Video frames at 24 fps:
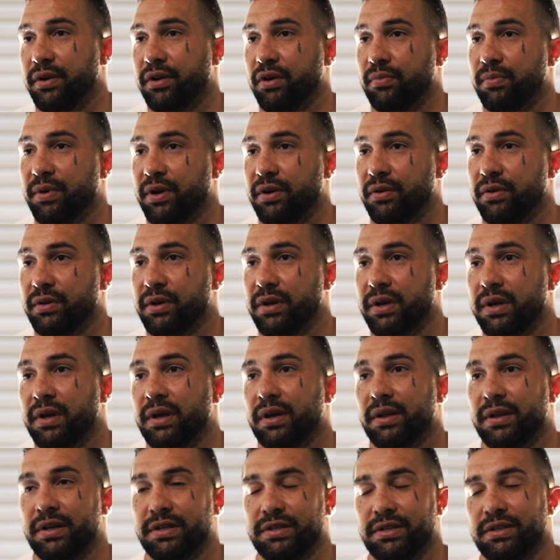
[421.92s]
under your belt,
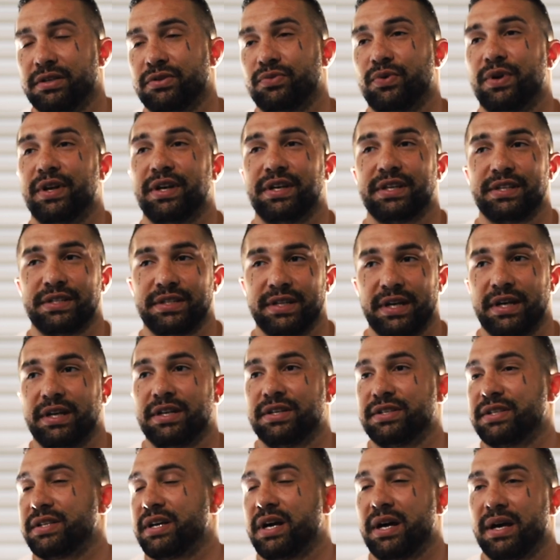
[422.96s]
unless you just want to get
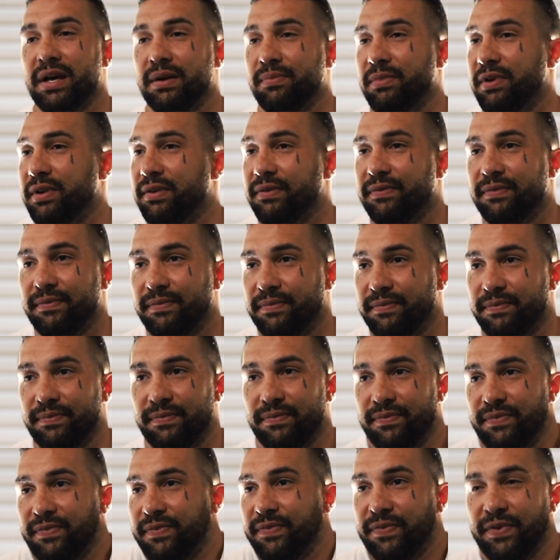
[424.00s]
stage time and
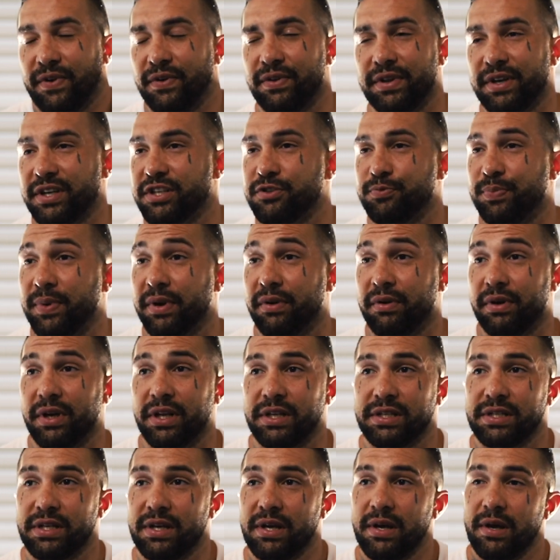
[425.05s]
feel the
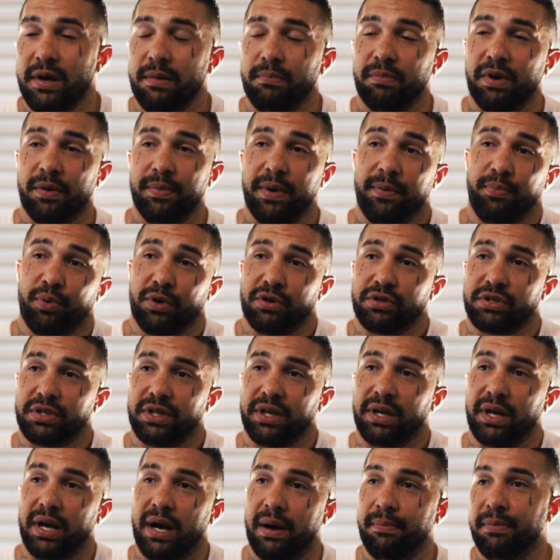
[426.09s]
experience. But me
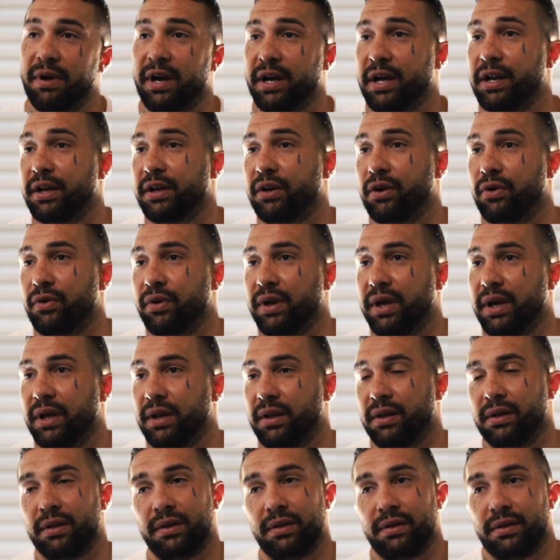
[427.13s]
personally, I'm not going to go hit
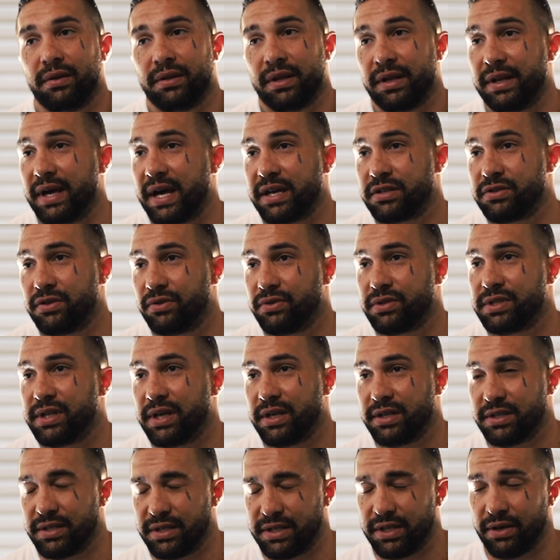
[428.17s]
the national
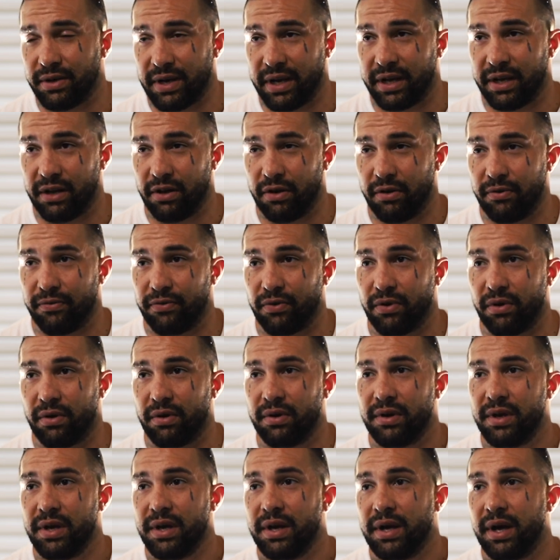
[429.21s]
stage until I get overall.
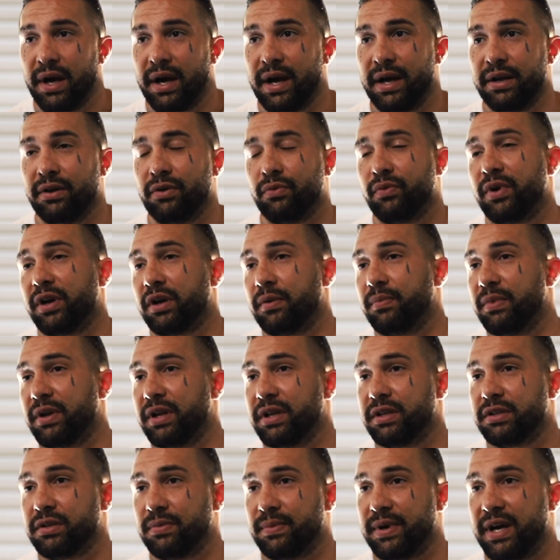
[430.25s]
I don't recommend
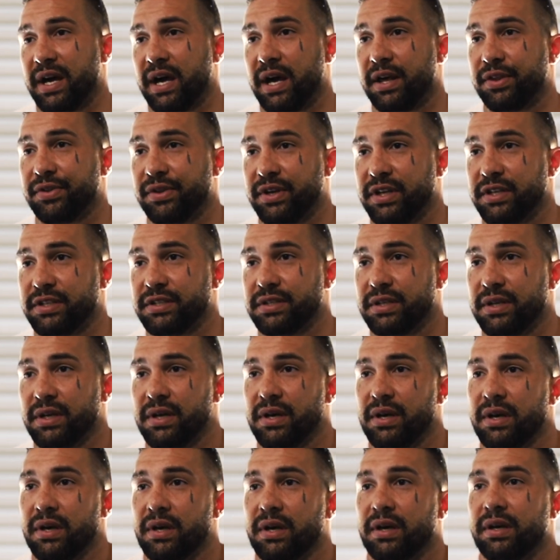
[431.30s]
it to my athletes.
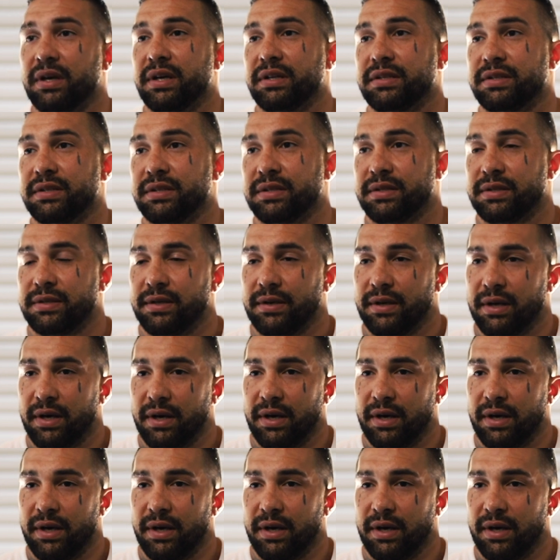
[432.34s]
It's